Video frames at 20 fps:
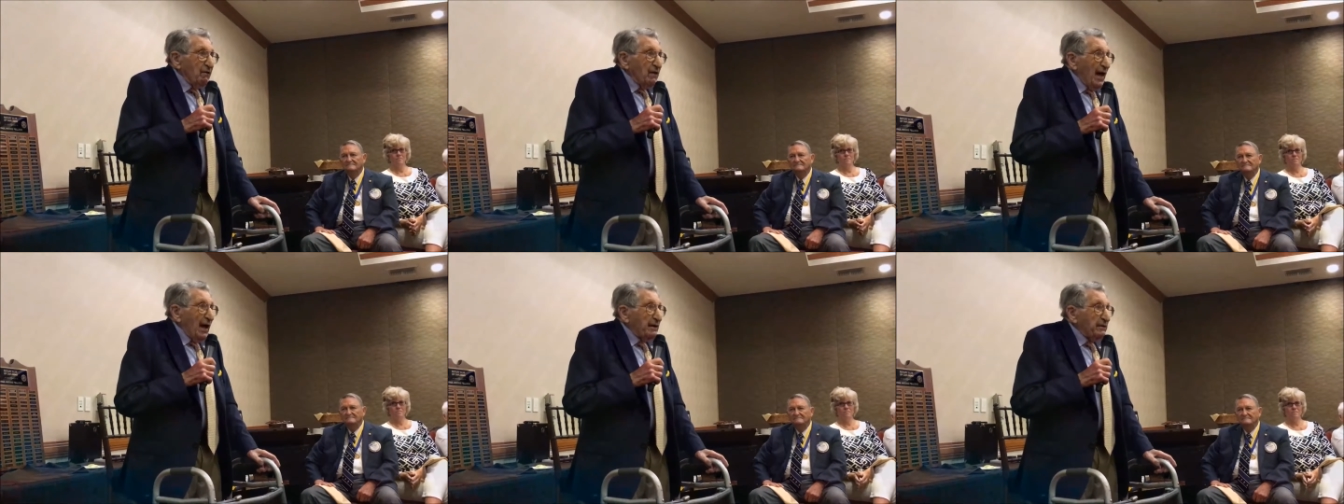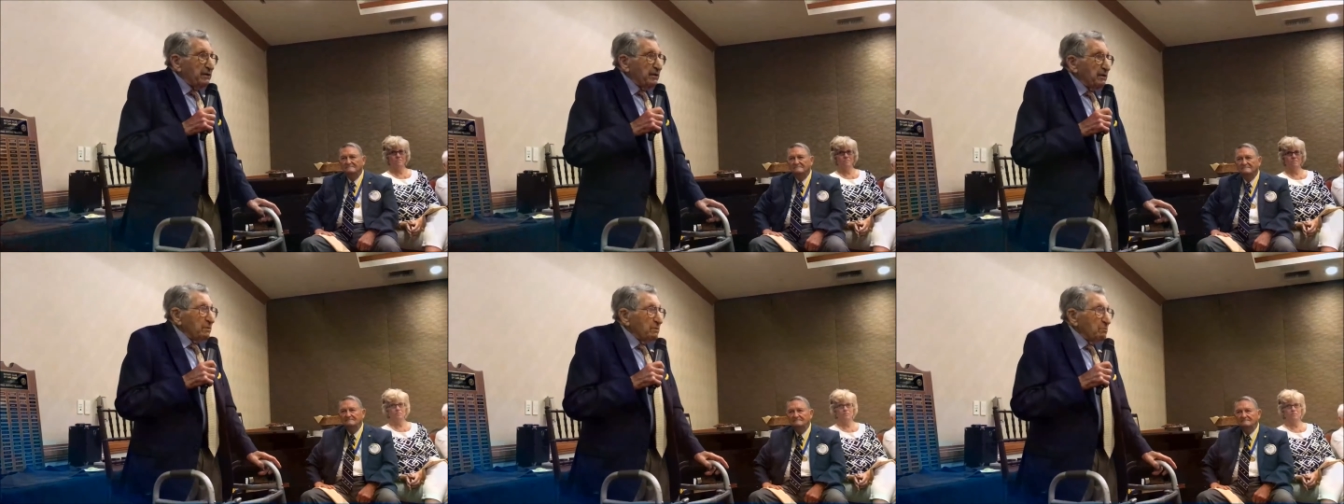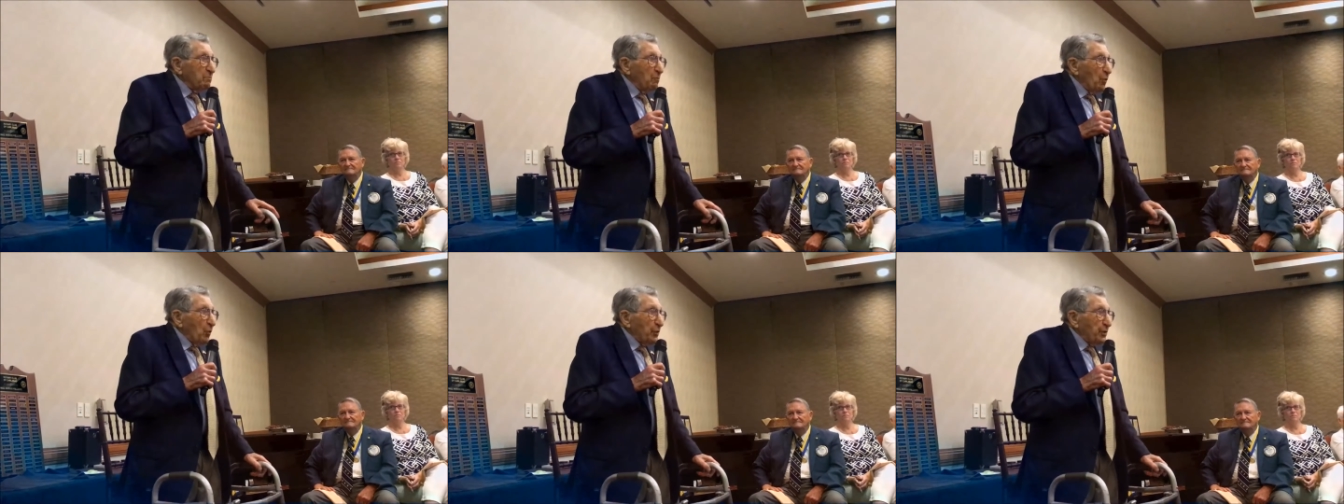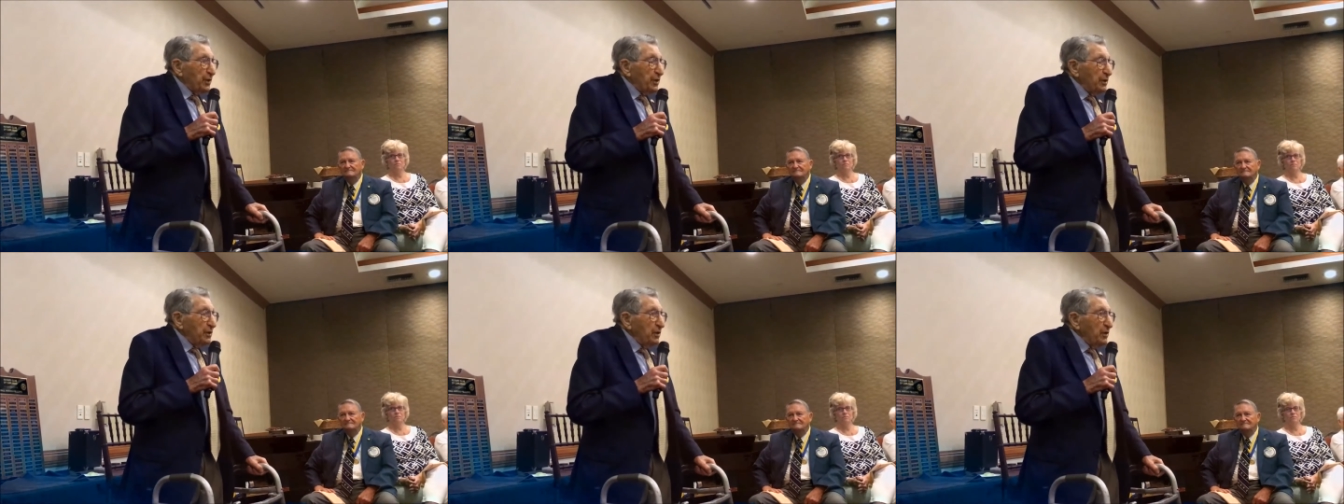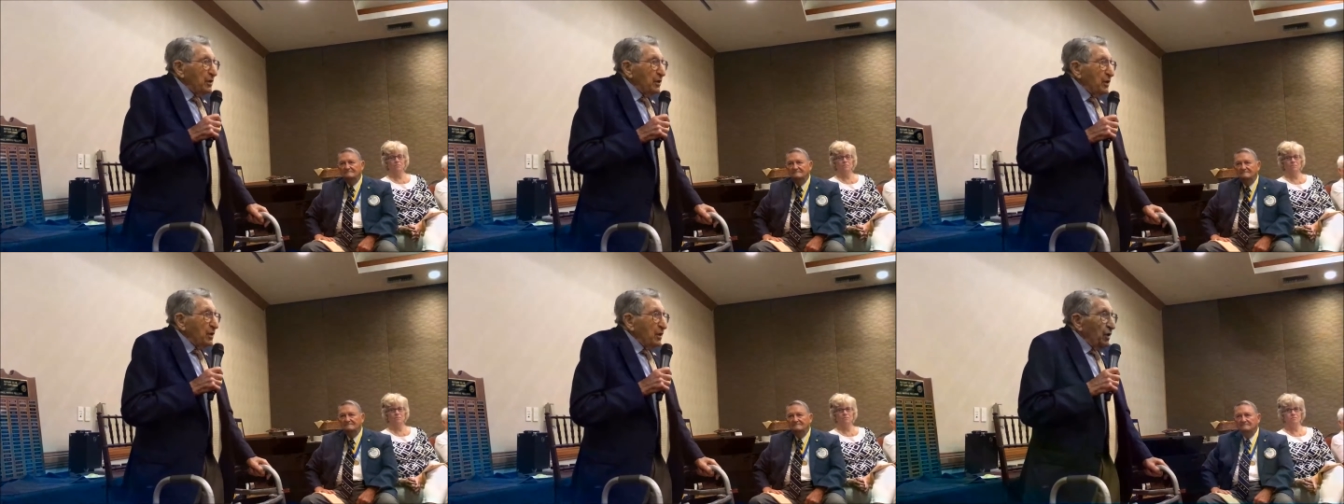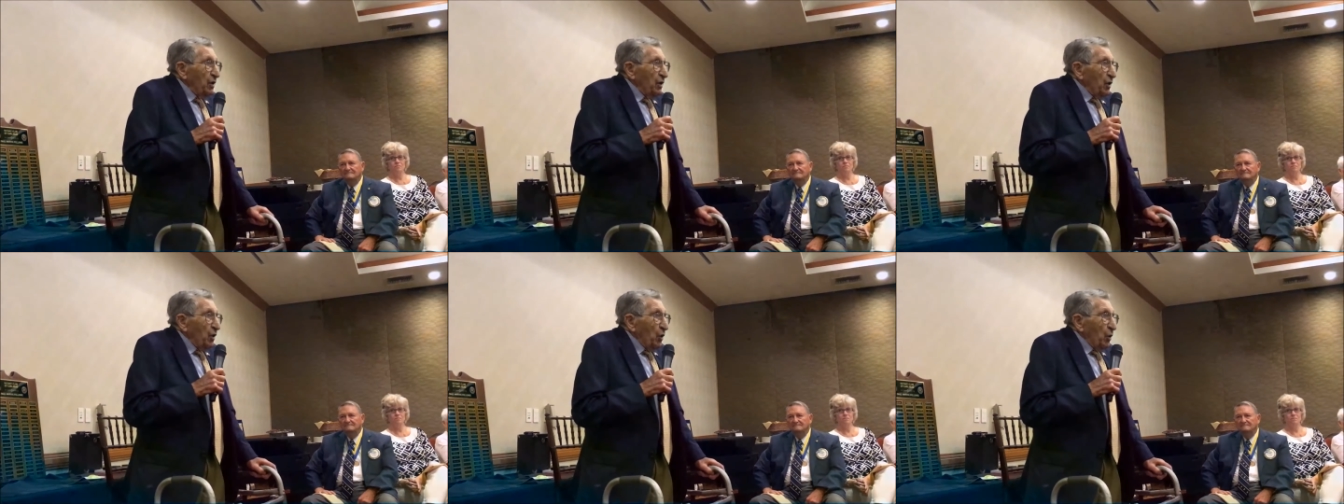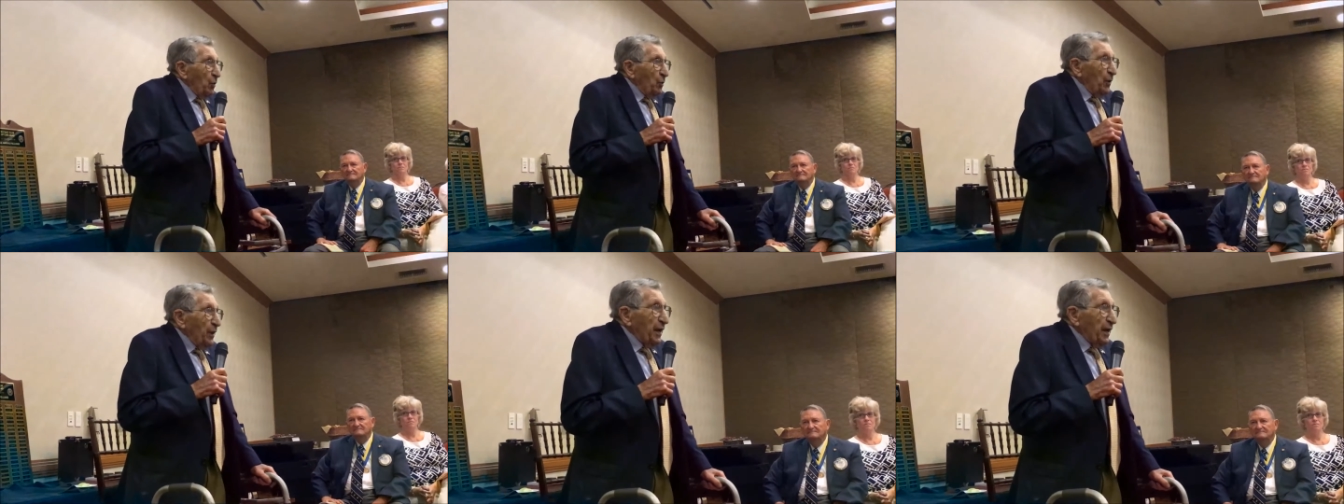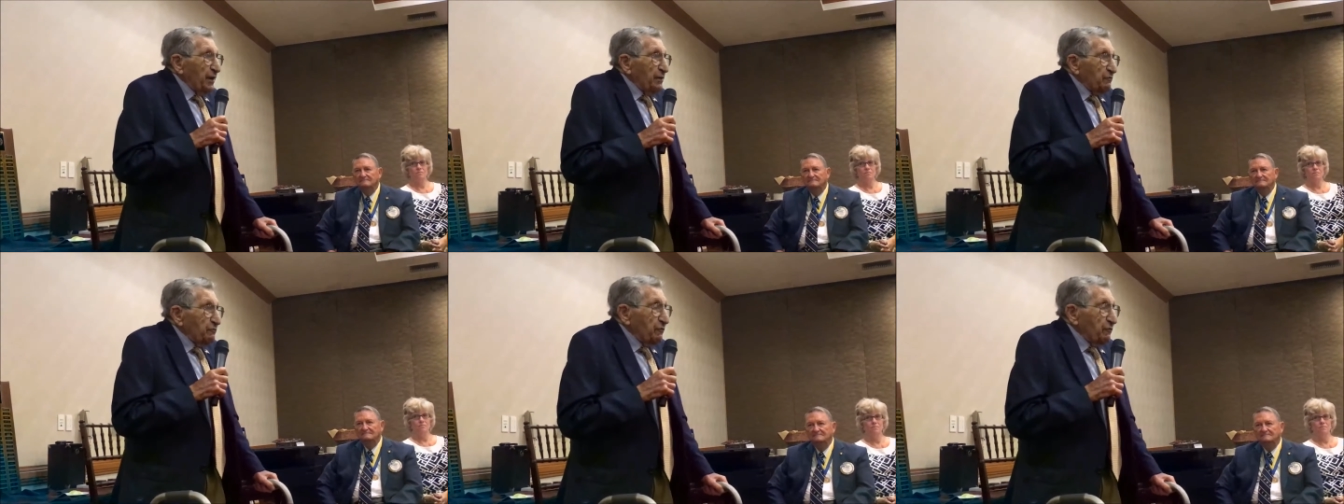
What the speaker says: That morning, we got